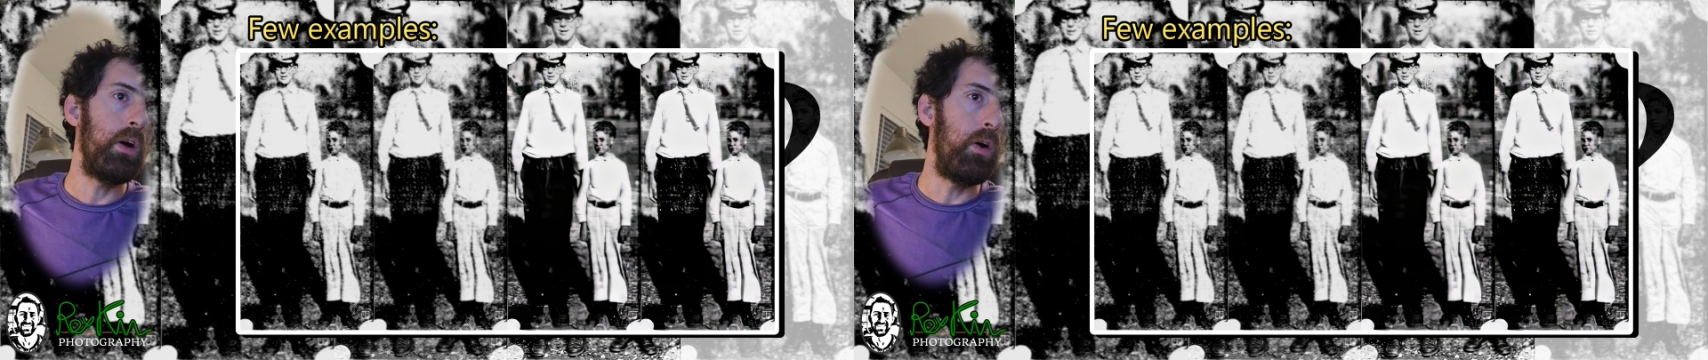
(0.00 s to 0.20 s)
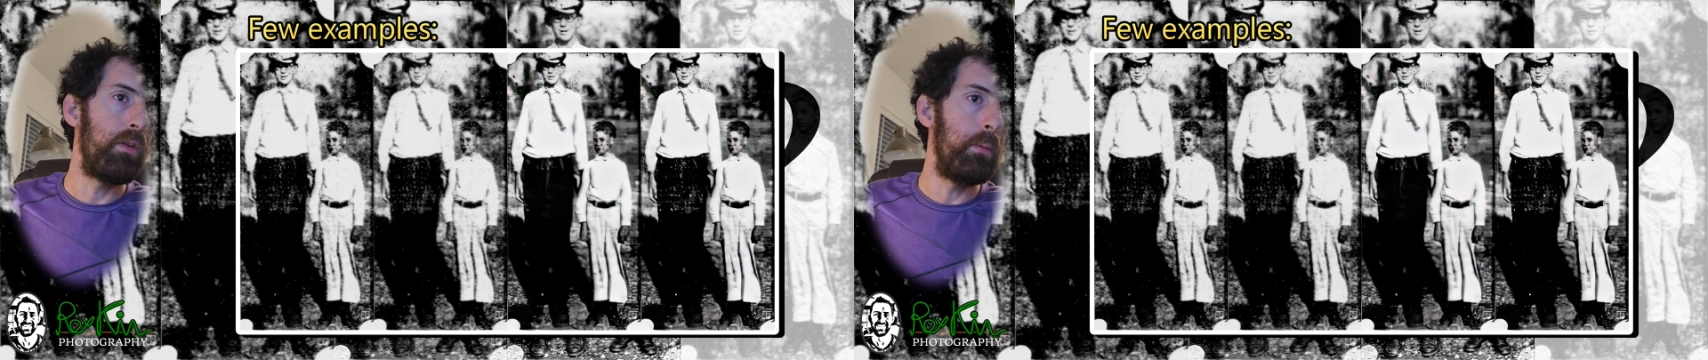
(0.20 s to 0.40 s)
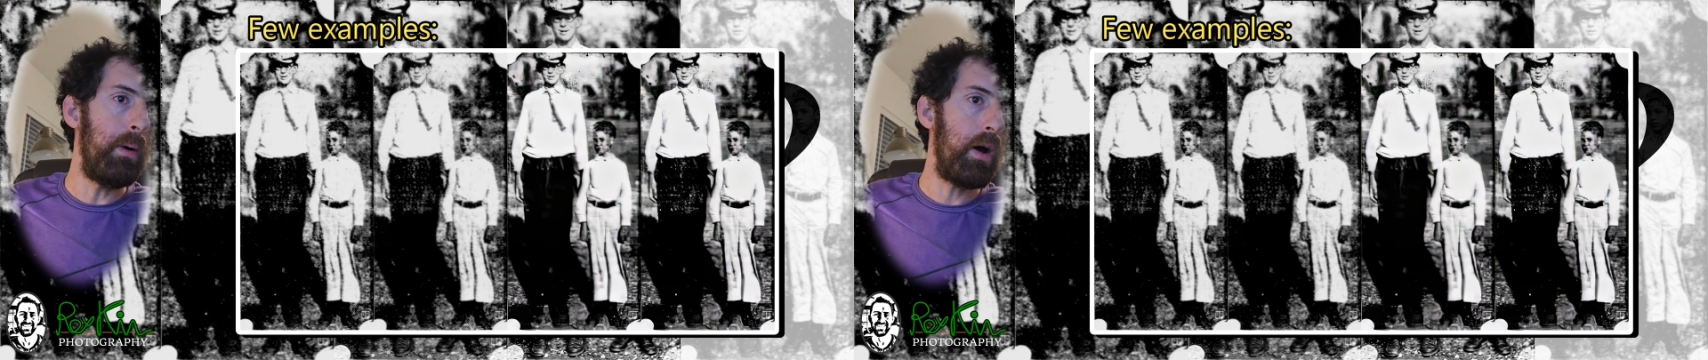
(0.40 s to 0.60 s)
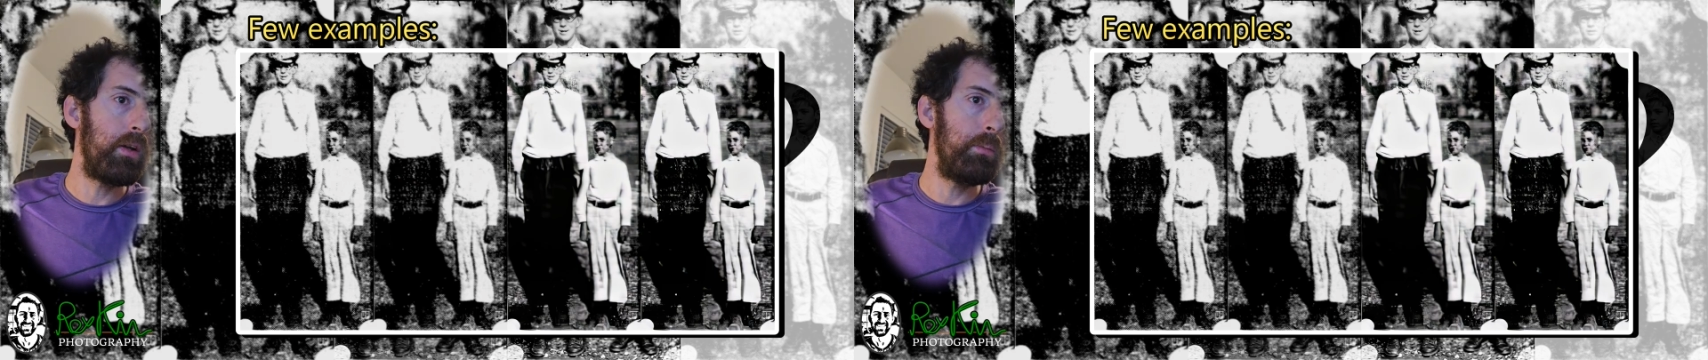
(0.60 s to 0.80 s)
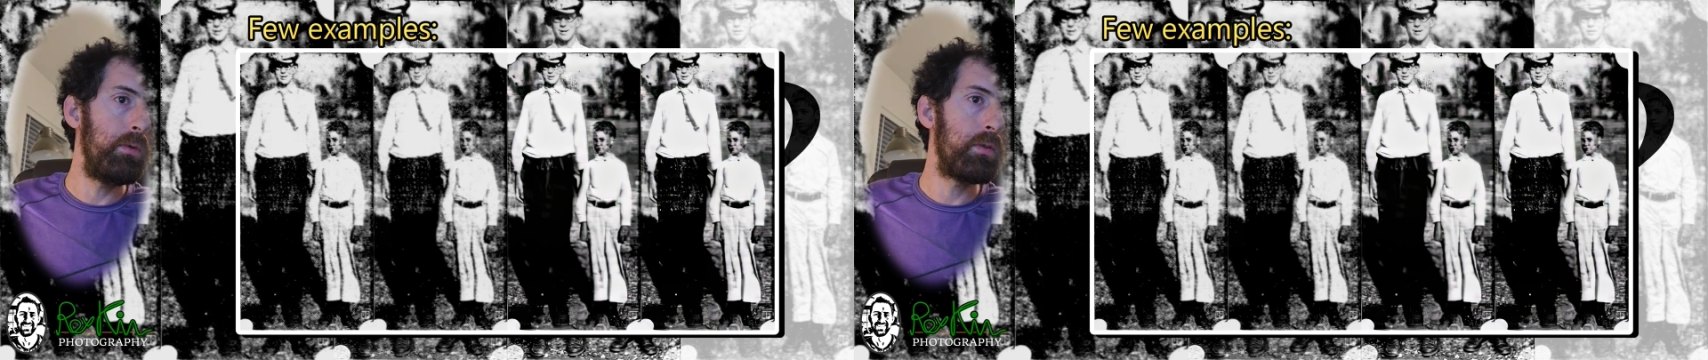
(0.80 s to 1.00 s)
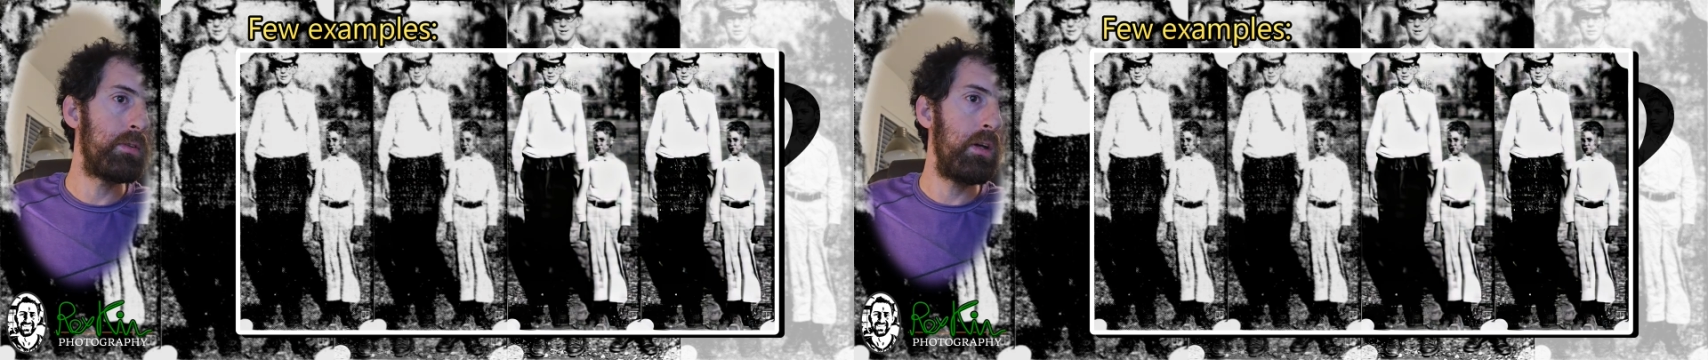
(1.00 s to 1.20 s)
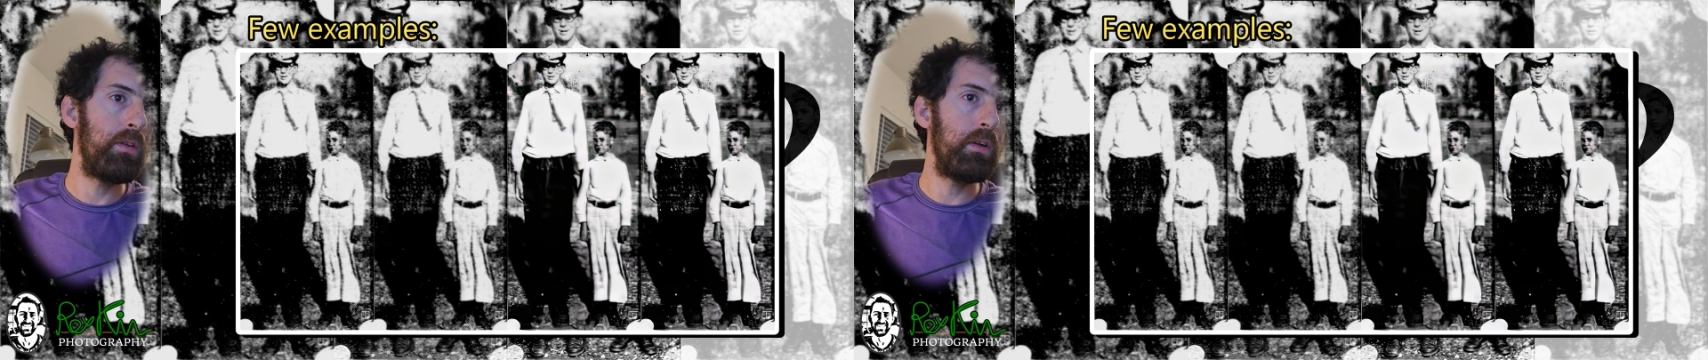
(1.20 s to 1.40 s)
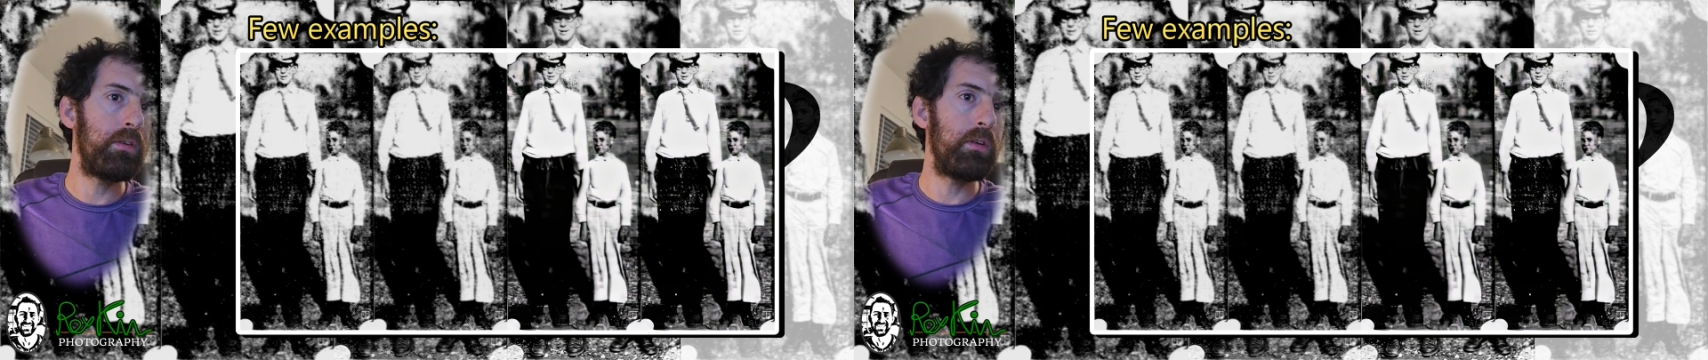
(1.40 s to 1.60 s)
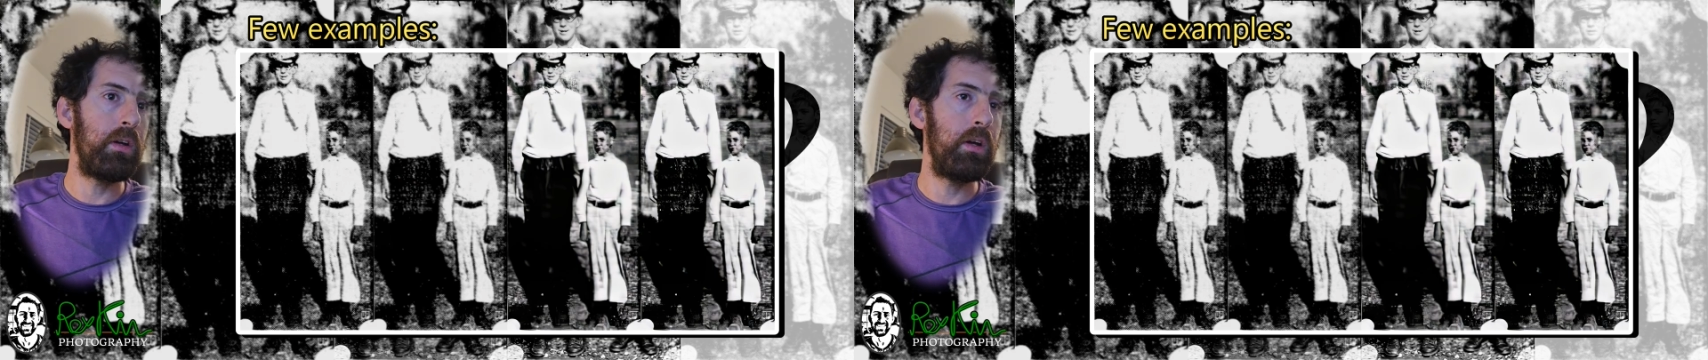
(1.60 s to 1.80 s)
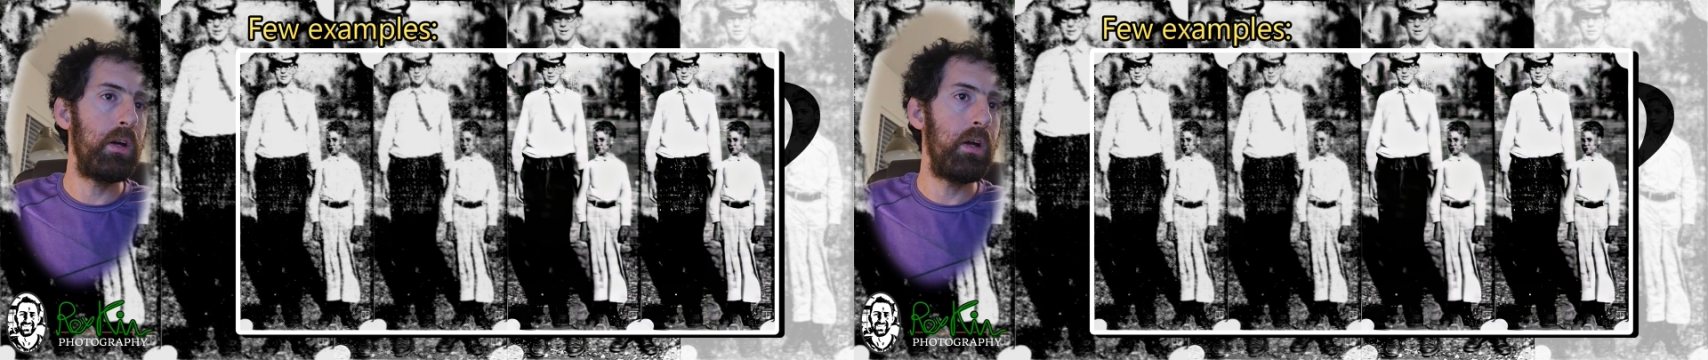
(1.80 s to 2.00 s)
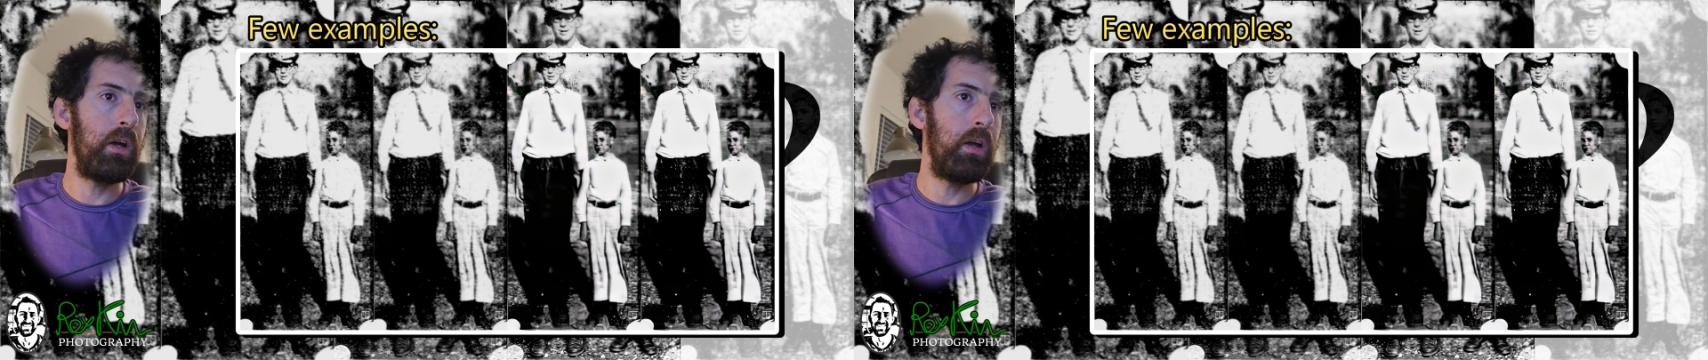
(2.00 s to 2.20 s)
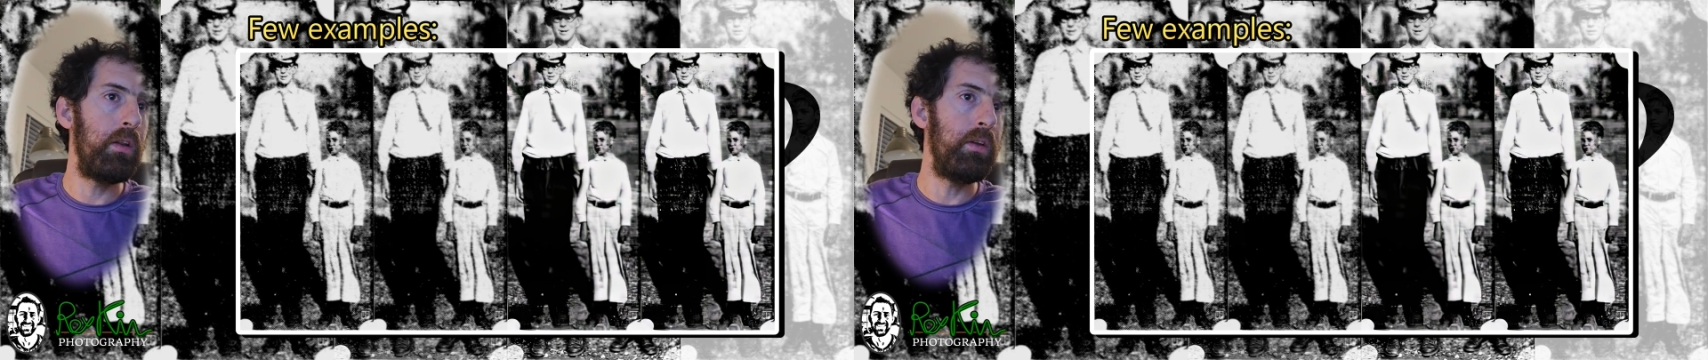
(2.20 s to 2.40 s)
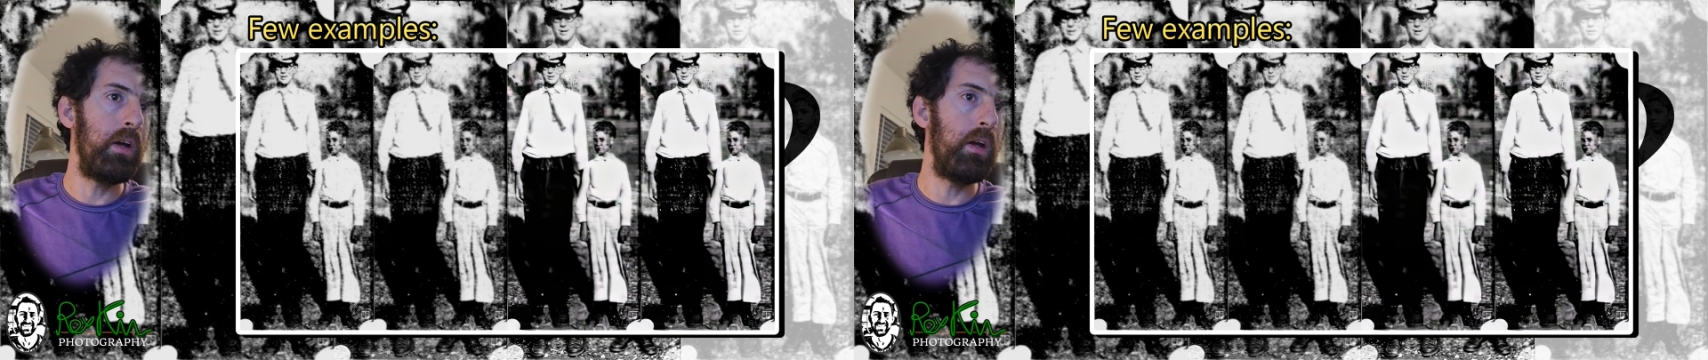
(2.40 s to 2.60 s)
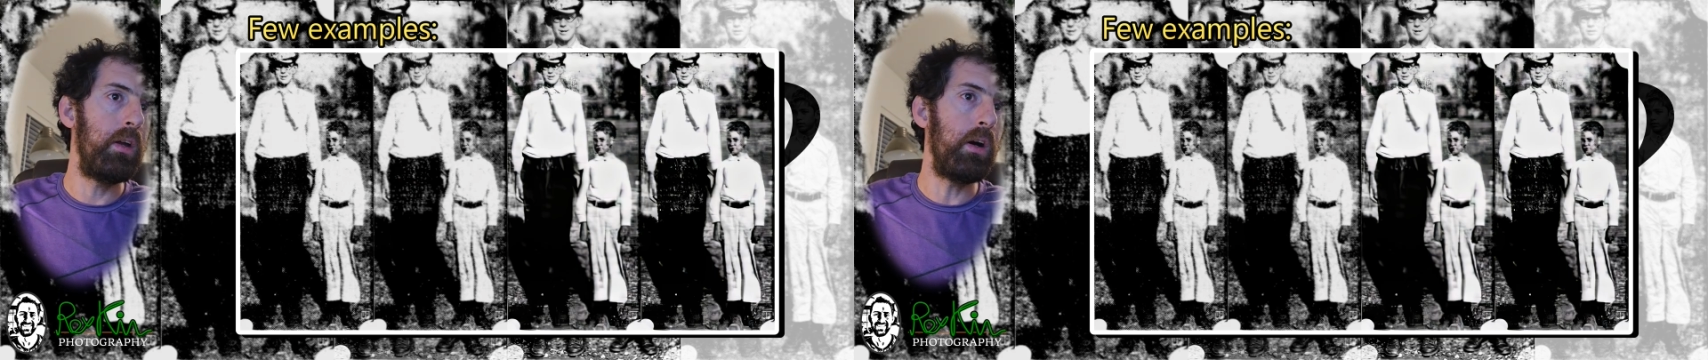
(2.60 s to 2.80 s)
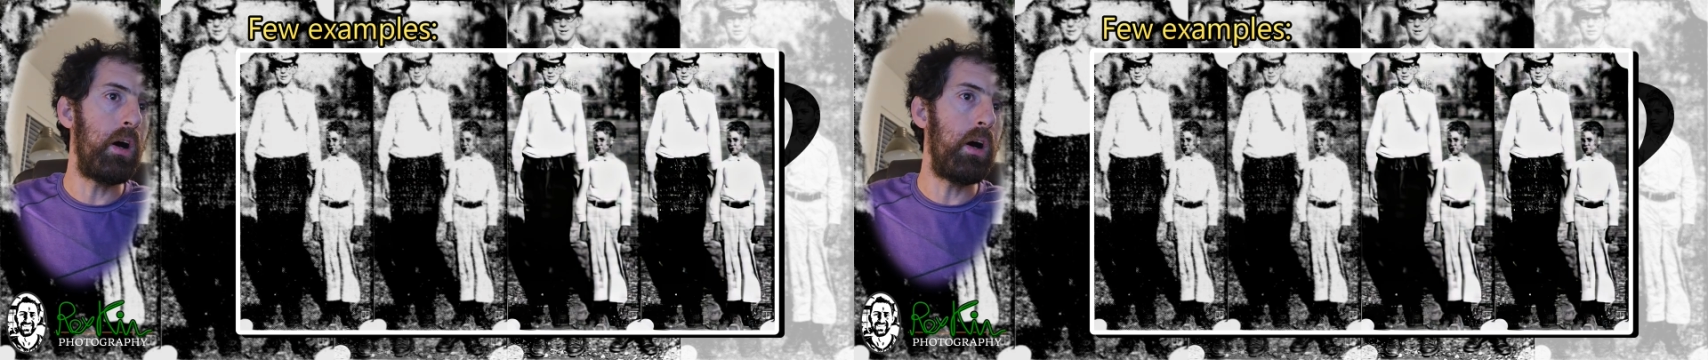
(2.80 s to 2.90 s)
on the bottom you see that they